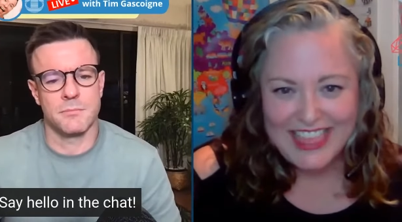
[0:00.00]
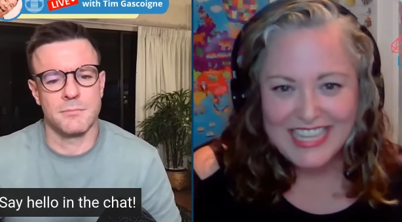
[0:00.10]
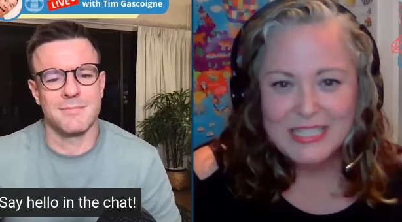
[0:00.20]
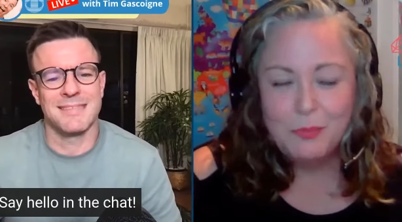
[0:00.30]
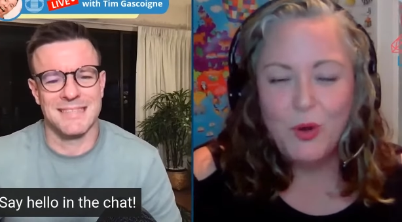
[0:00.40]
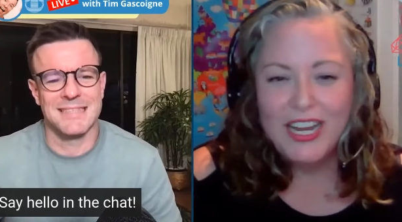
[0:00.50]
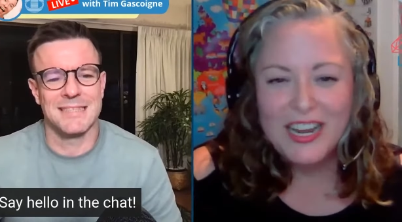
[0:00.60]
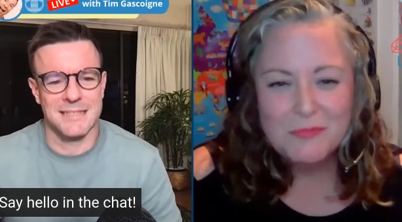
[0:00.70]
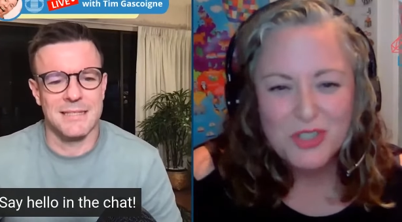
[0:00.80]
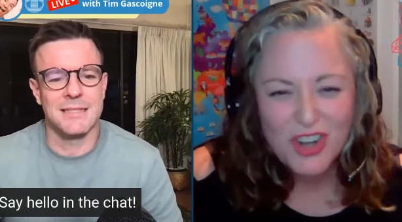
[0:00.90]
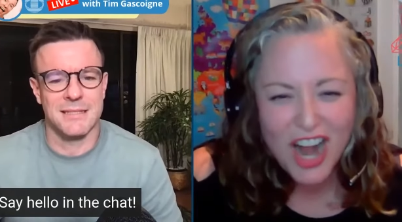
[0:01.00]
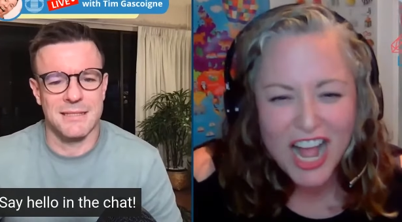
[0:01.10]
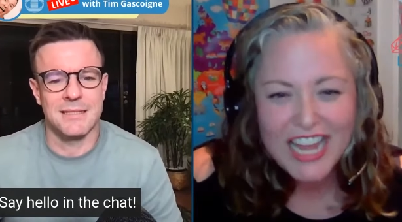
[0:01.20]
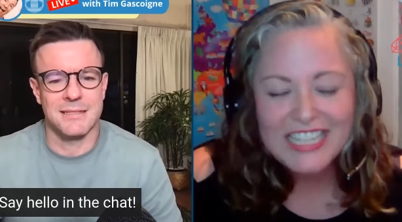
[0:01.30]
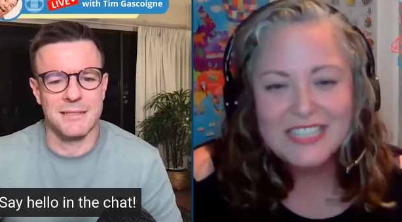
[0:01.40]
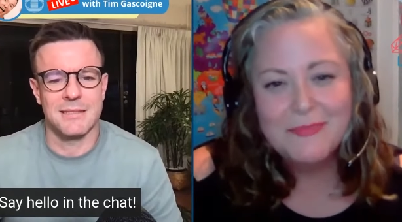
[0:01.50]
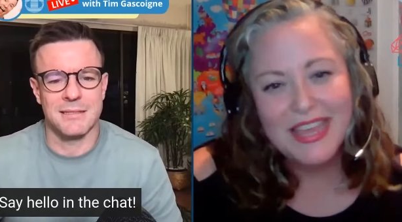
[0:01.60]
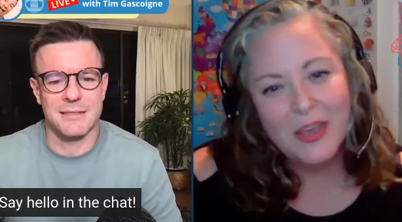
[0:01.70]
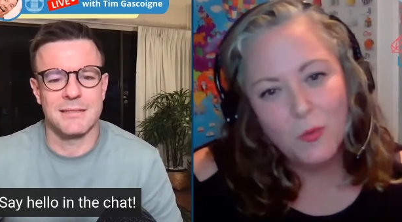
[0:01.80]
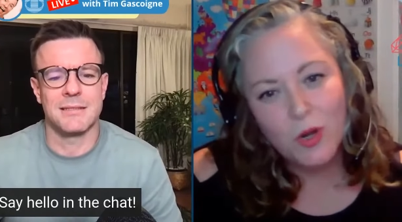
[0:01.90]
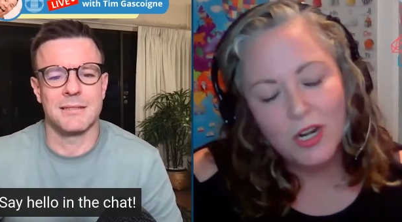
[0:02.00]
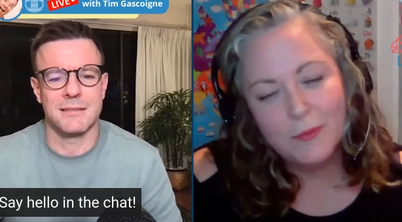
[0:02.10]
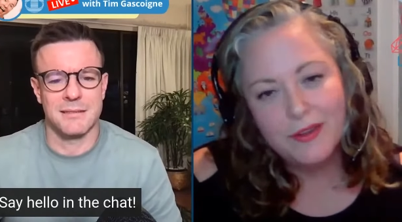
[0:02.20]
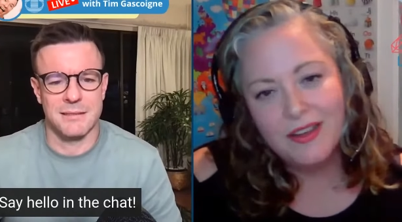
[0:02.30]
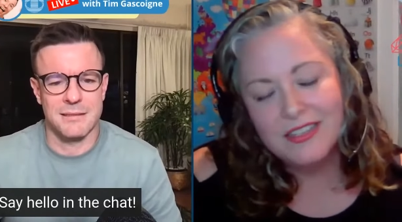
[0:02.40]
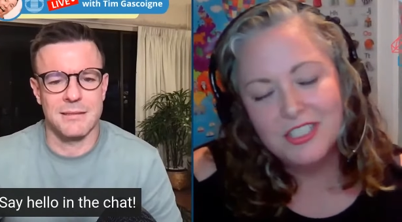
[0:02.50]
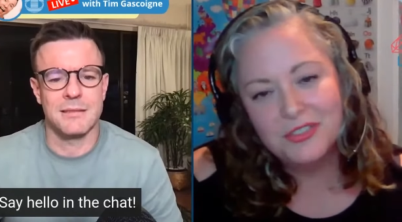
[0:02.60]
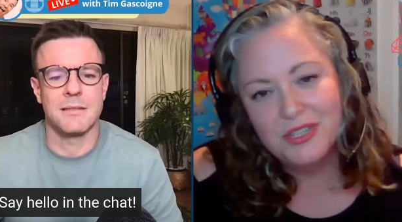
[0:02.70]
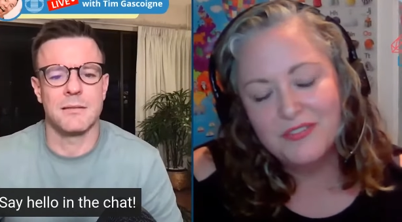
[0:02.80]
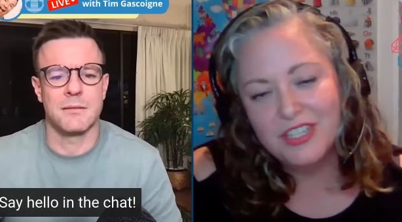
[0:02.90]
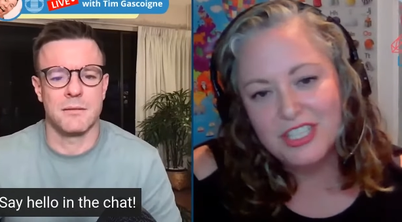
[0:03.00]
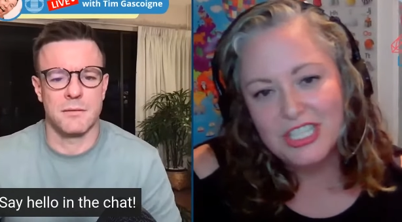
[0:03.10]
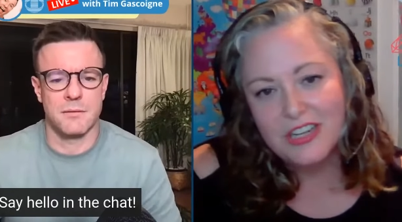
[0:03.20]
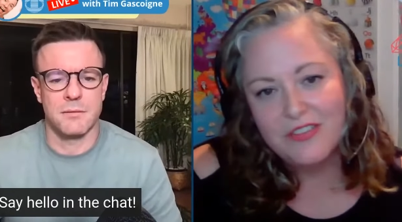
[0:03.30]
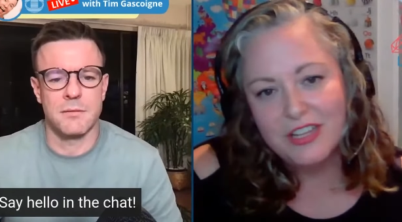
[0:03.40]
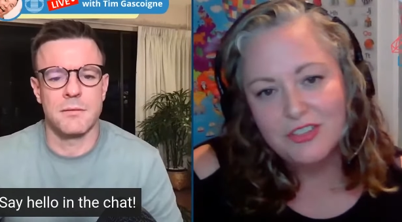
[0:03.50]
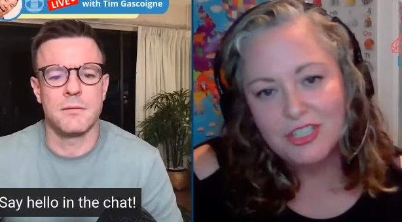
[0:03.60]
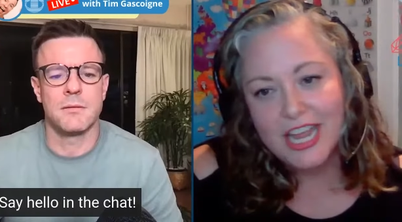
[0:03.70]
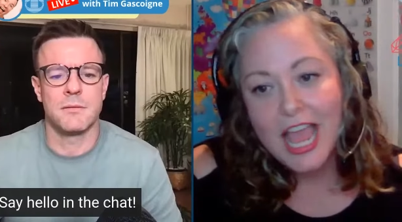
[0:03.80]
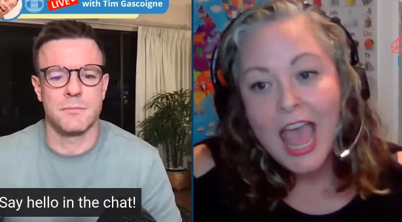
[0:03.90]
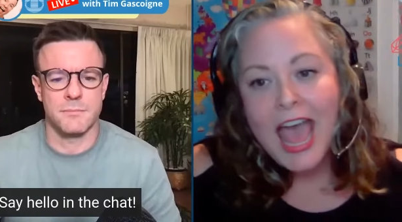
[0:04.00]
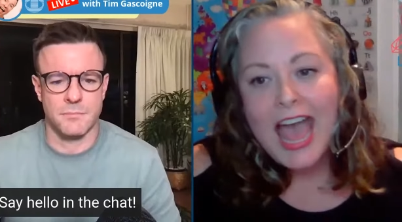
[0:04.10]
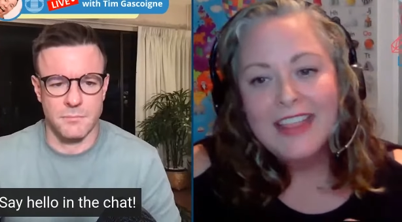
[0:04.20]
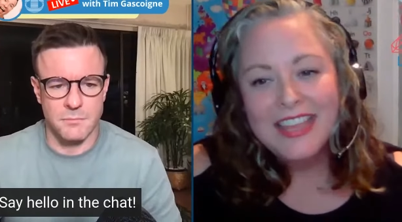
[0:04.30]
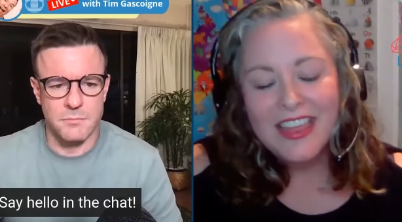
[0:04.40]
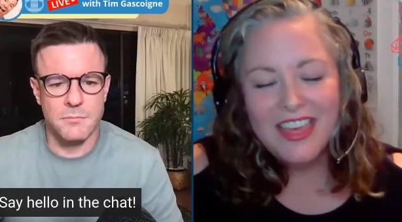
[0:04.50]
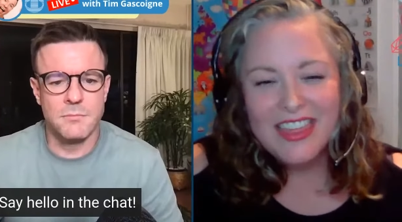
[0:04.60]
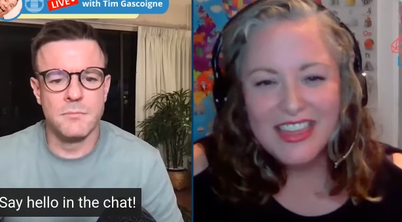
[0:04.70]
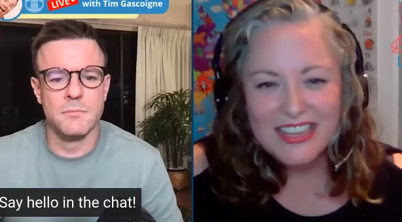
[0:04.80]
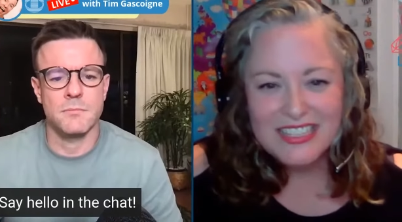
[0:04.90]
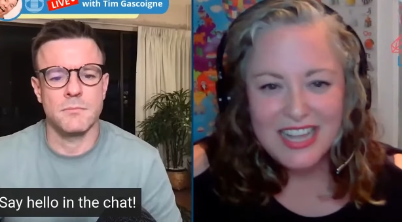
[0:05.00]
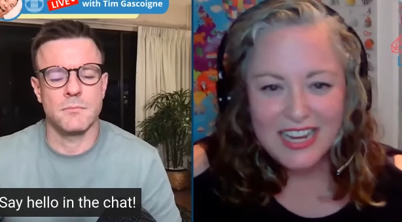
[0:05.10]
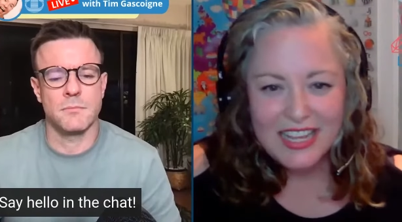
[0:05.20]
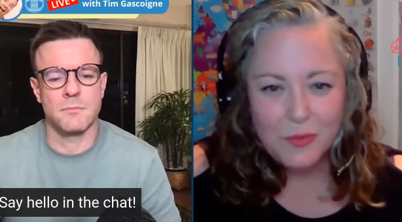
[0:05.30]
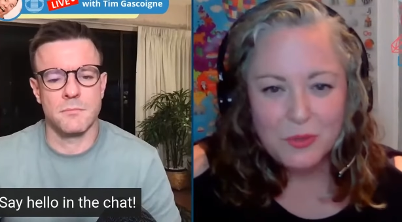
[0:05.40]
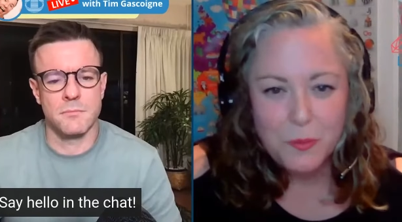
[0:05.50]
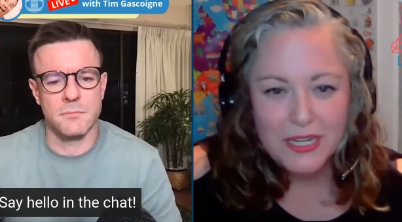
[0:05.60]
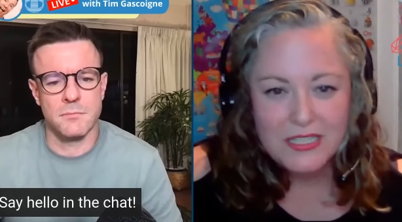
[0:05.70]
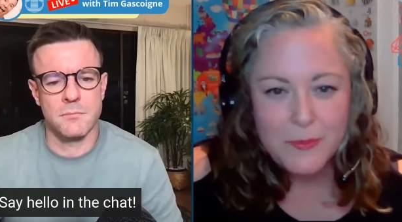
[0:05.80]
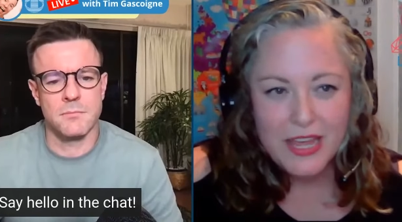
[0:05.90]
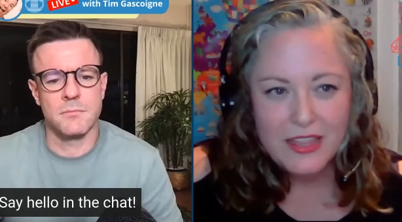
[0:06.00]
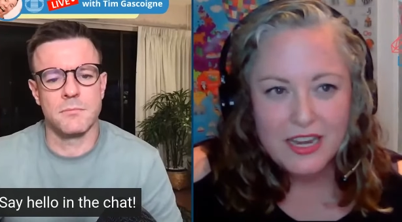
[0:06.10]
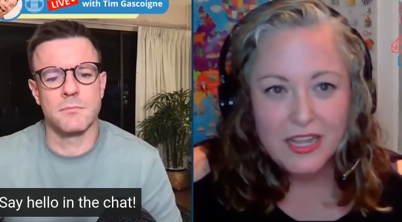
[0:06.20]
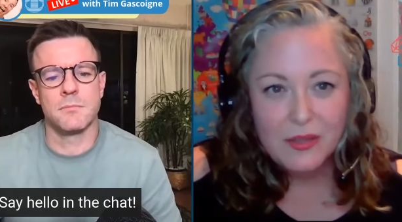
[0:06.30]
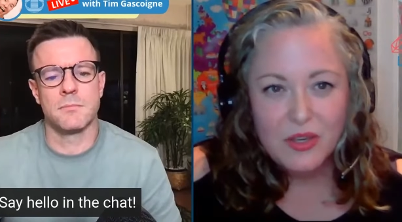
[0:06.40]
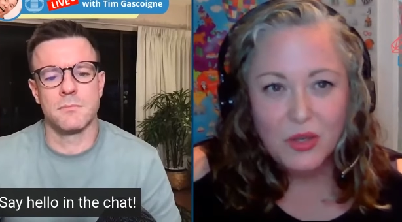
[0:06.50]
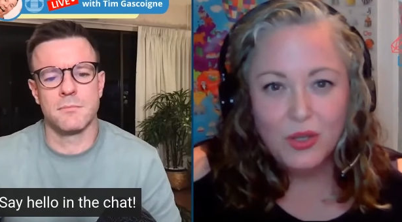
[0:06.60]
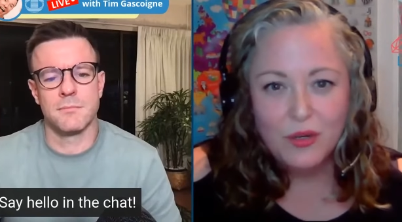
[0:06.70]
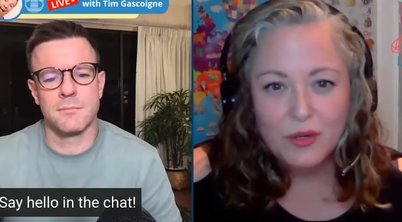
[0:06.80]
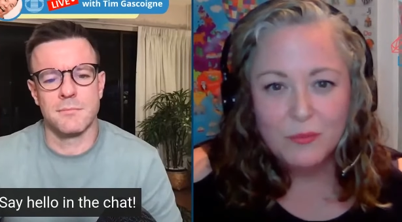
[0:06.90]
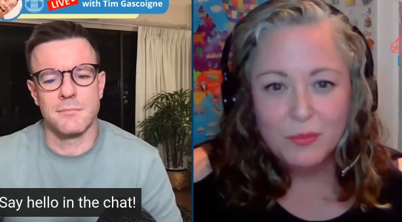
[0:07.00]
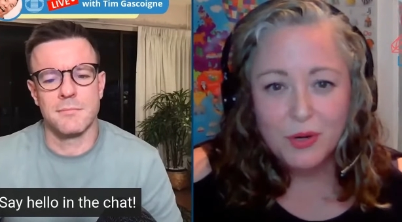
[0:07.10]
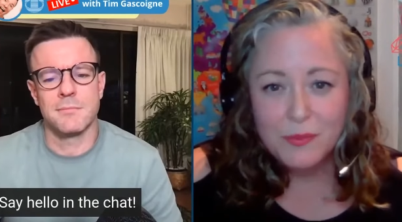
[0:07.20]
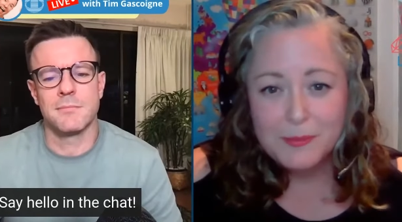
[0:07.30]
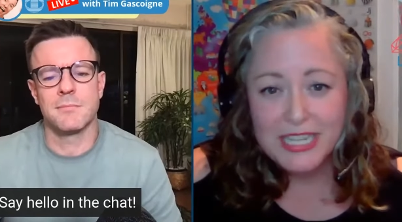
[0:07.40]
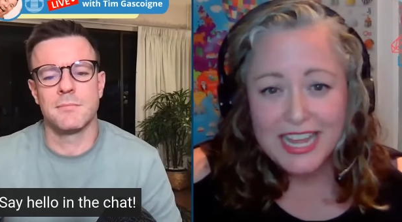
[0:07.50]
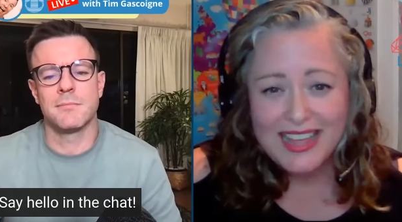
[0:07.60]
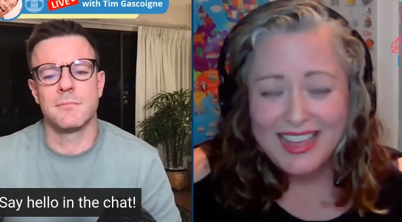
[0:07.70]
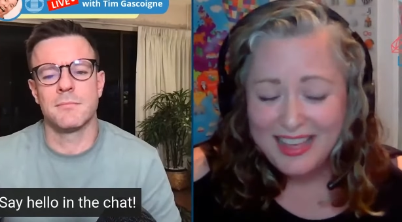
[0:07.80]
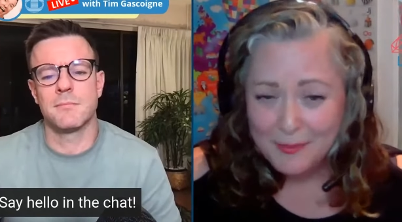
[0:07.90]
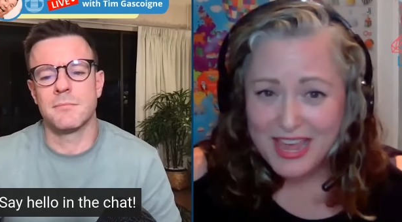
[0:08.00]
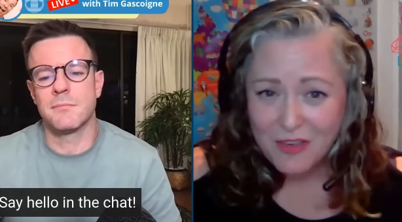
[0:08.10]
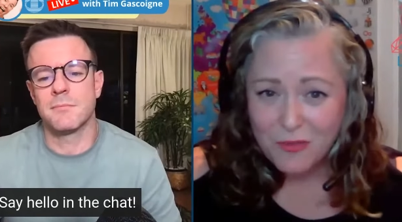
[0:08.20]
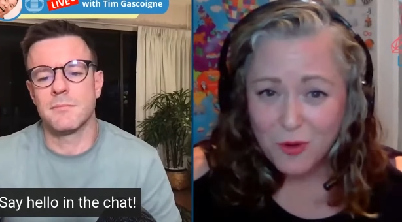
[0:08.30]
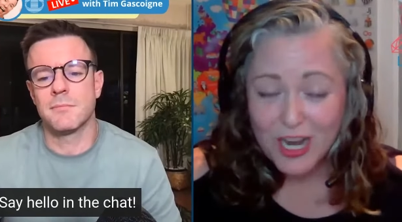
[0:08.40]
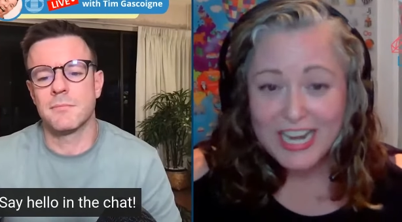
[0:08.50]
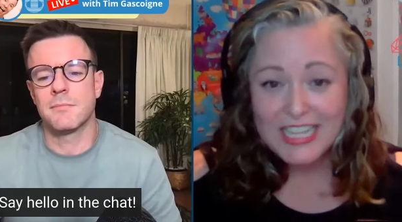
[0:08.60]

Speaker 1: at this point. I'm trying to make it work, but I do envision eventually. And the other thing that's lacking with Pixabay that I could probably pay for